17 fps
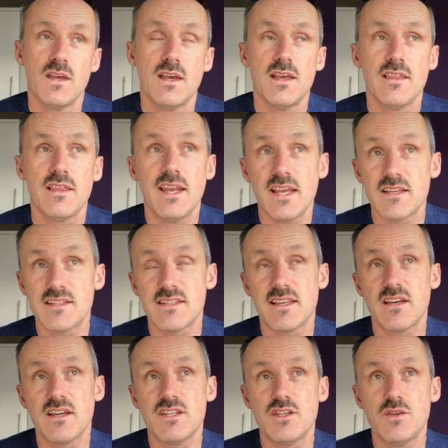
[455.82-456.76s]
The next thing
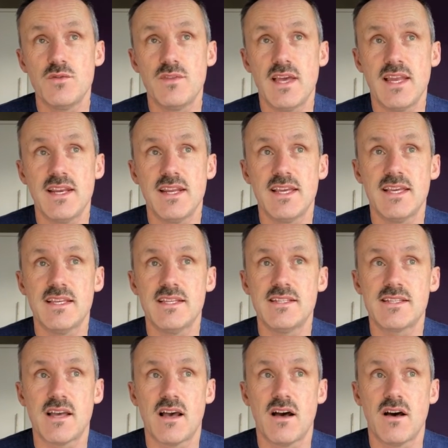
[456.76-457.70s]
I do then
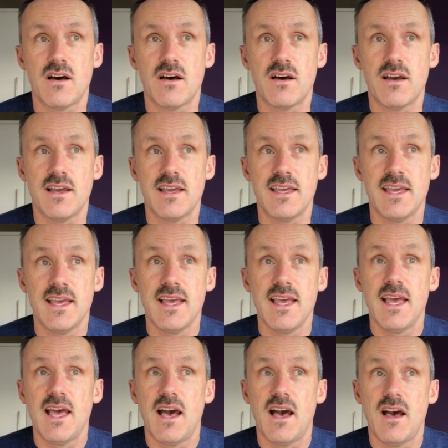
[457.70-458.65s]
is I
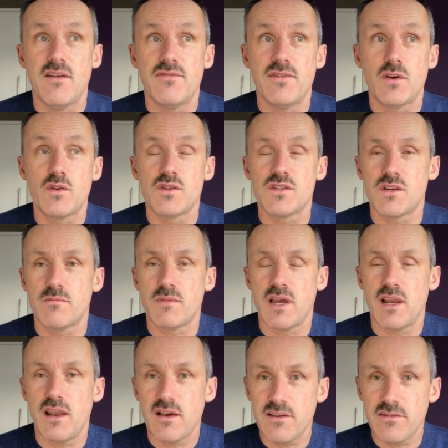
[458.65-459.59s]
focus on my
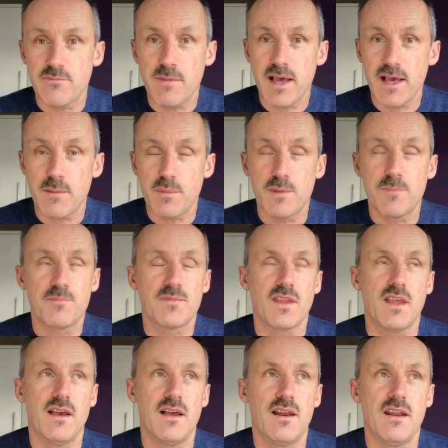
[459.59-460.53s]
life map.
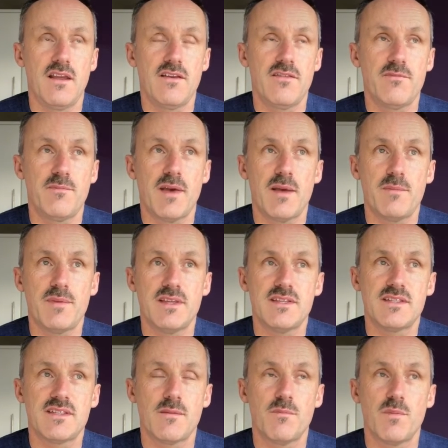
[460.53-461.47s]
Life map is
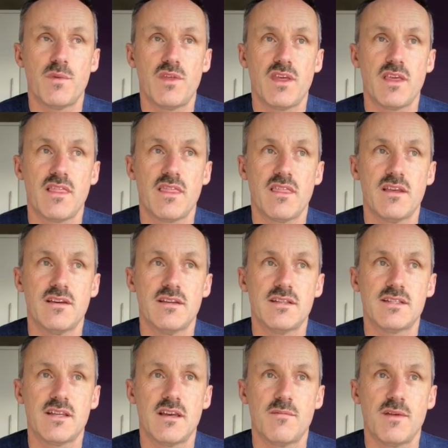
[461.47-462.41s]
something
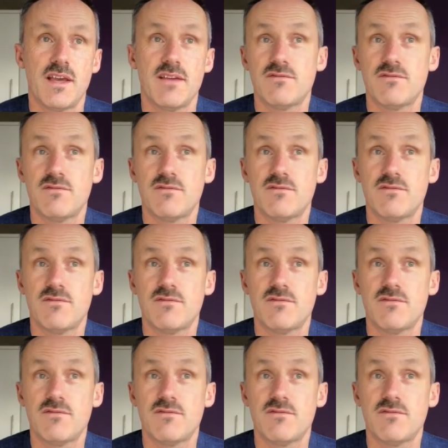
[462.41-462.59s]
that I have